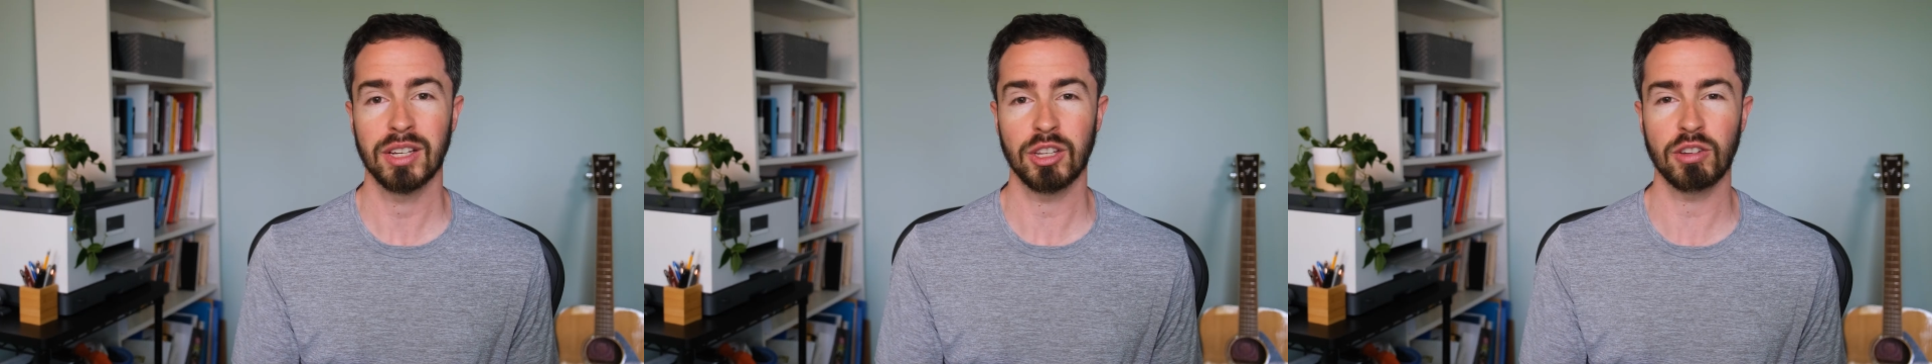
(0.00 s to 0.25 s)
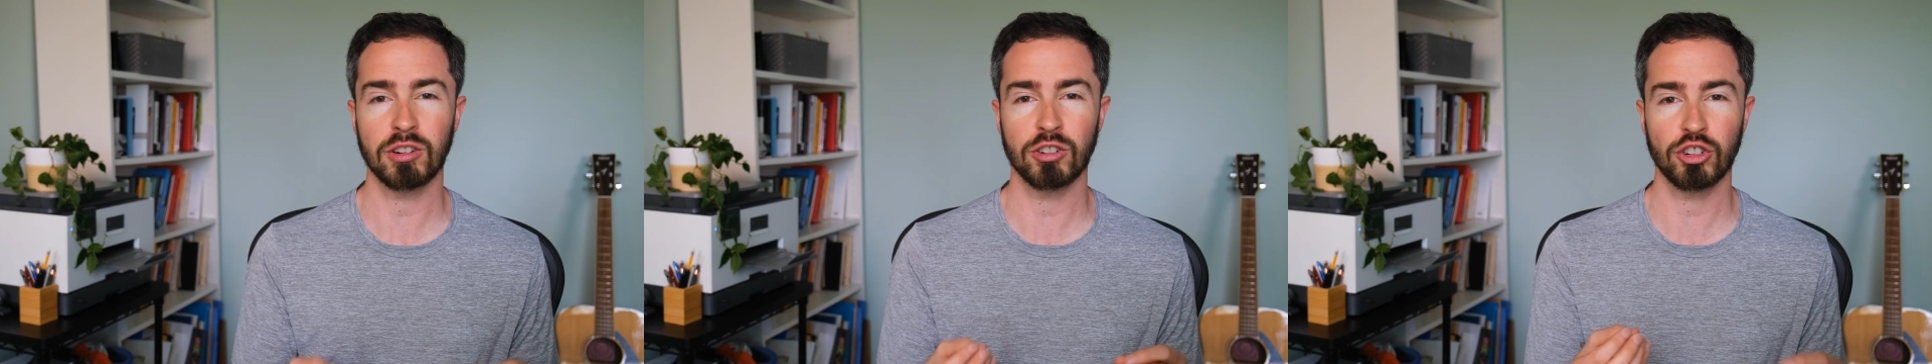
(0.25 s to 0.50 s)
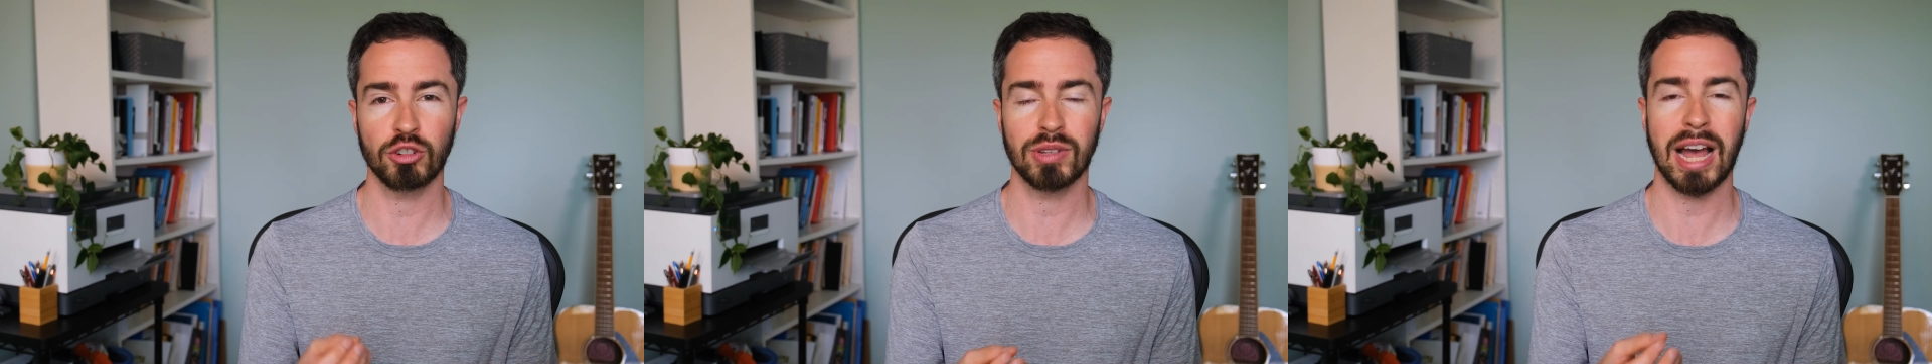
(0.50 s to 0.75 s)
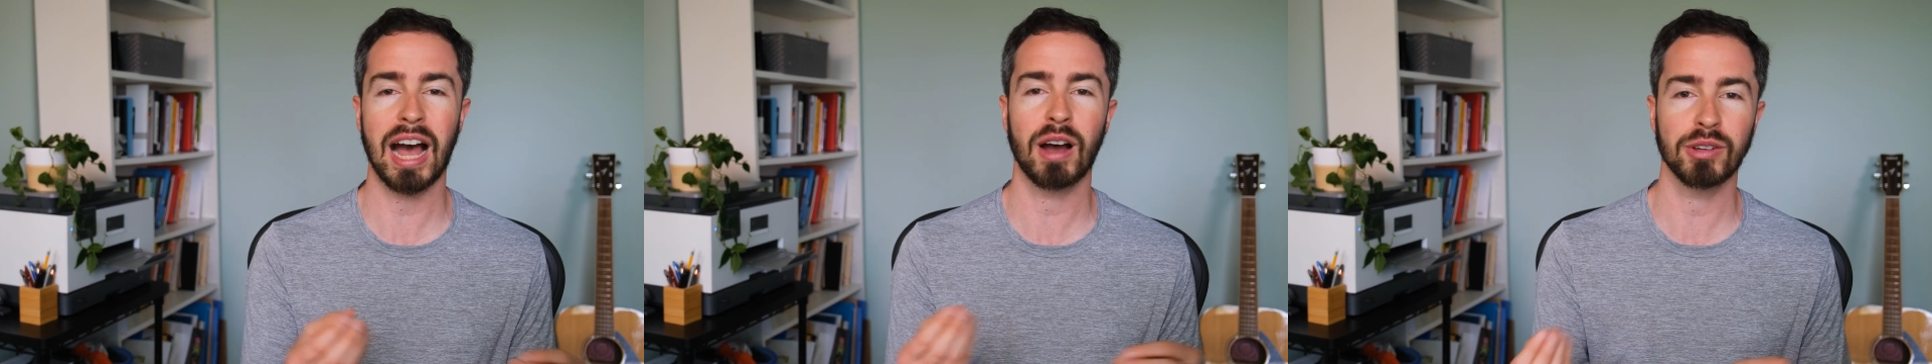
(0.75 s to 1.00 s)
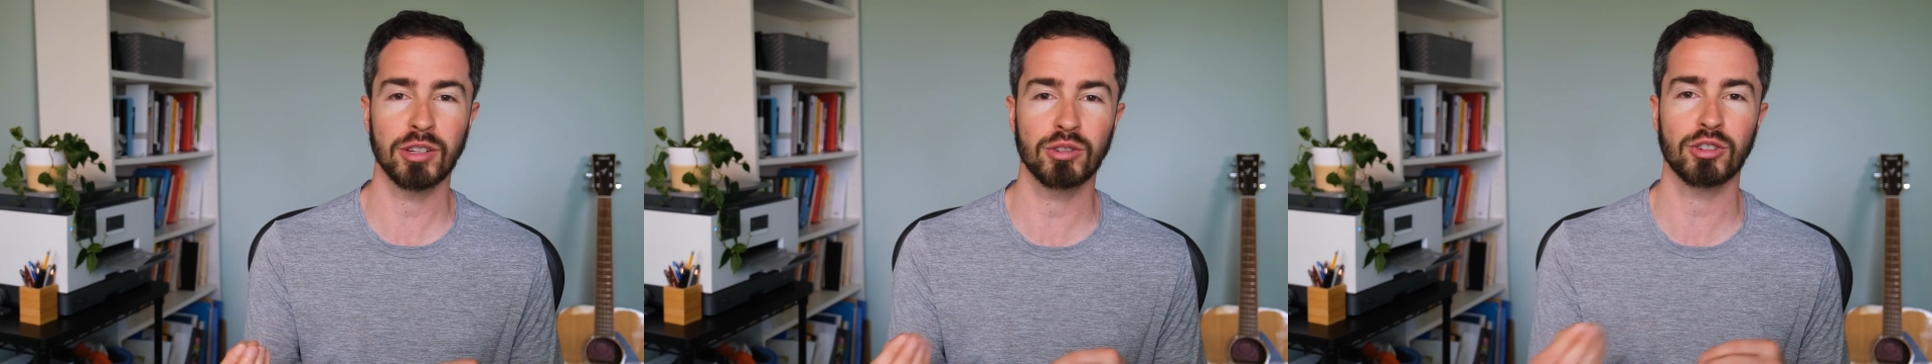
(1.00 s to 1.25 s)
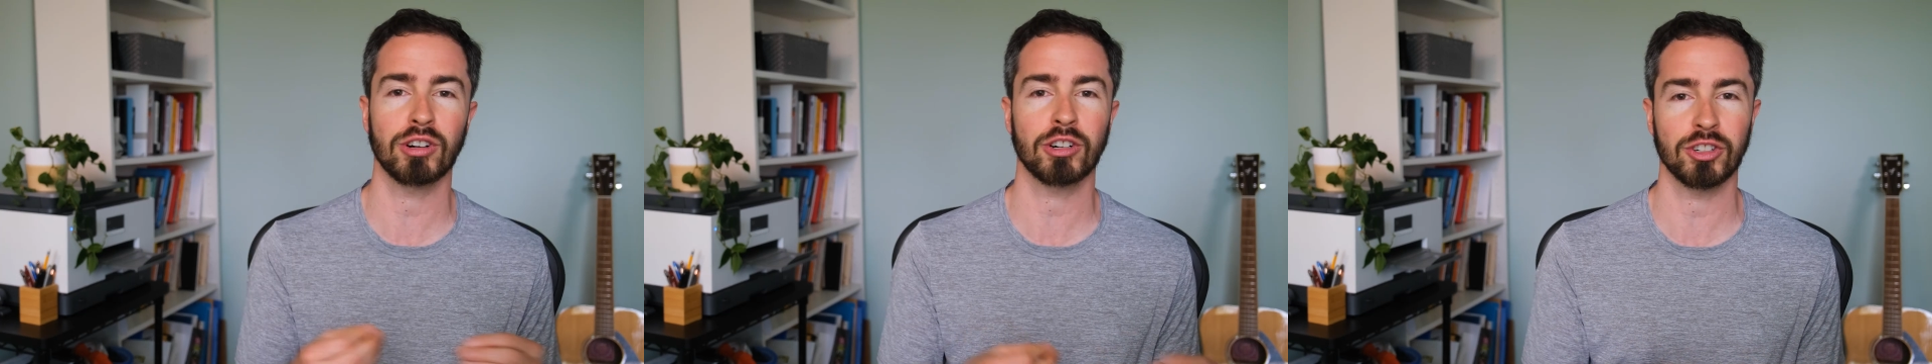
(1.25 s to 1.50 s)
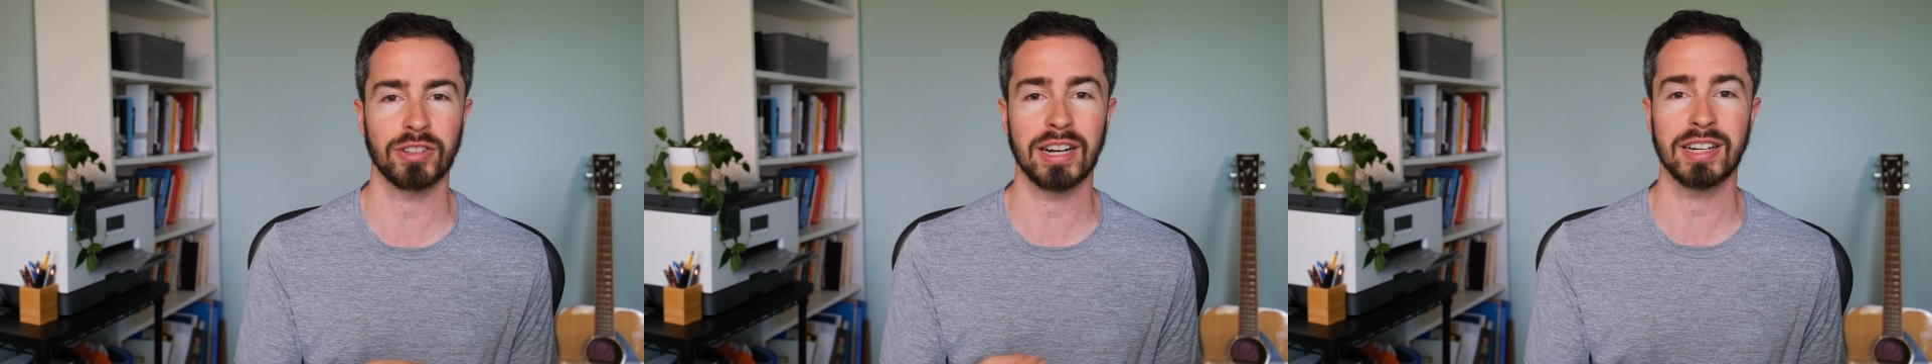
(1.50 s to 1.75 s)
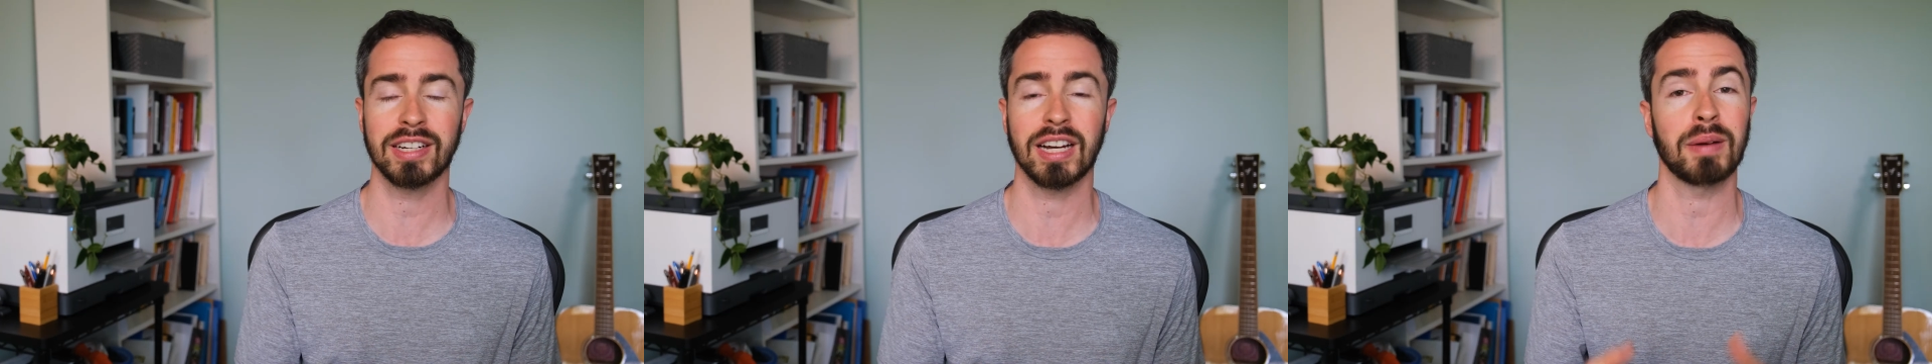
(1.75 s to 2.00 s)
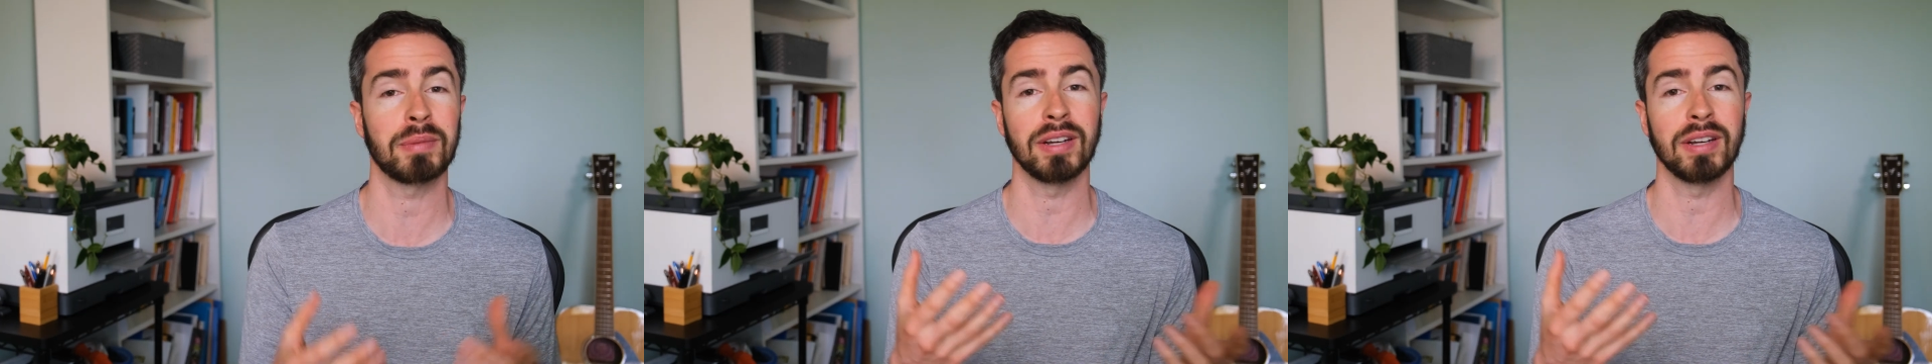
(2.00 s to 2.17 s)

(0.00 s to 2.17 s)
you can choose how you structure that income,